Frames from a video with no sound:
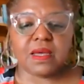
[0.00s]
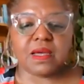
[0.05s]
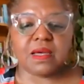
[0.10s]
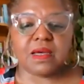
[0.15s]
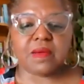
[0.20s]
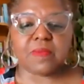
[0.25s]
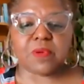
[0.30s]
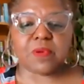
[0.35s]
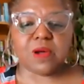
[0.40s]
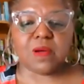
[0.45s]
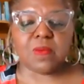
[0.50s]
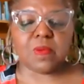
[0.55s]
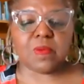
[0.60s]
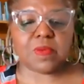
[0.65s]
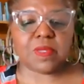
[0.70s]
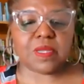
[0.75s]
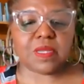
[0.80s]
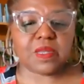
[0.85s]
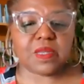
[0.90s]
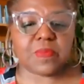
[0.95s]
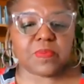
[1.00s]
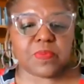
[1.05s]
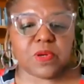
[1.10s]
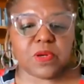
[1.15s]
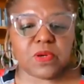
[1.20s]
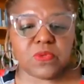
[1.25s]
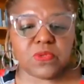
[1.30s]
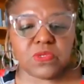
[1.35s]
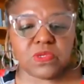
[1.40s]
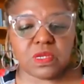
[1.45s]
I probably could
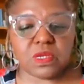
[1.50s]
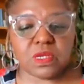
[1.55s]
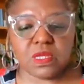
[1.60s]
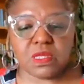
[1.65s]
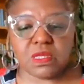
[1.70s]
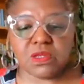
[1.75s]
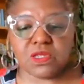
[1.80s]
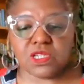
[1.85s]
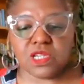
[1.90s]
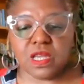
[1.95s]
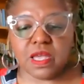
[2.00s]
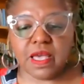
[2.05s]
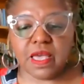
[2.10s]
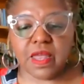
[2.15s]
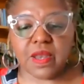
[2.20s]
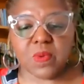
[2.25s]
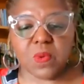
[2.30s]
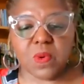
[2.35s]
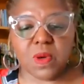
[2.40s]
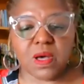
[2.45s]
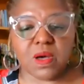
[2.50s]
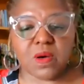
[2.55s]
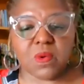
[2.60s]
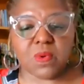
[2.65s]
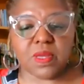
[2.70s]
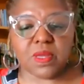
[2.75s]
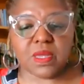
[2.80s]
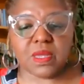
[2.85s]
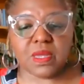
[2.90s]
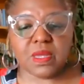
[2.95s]
post it in the chat while
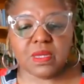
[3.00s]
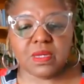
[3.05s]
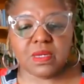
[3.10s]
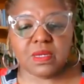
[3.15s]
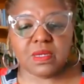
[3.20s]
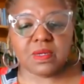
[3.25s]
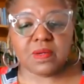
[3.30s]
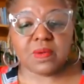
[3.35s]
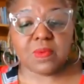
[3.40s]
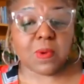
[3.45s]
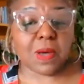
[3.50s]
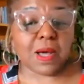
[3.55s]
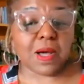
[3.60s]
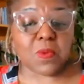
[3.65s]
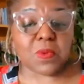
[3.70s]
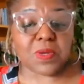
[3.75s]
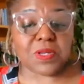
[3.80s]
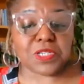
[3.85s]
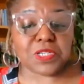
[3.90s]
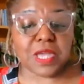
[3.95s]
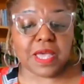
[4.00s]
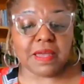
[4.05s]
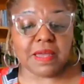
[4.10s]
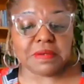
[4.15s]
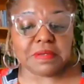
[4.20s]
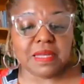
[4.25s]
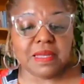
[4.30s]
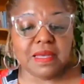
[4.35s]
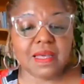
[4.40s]
we chat.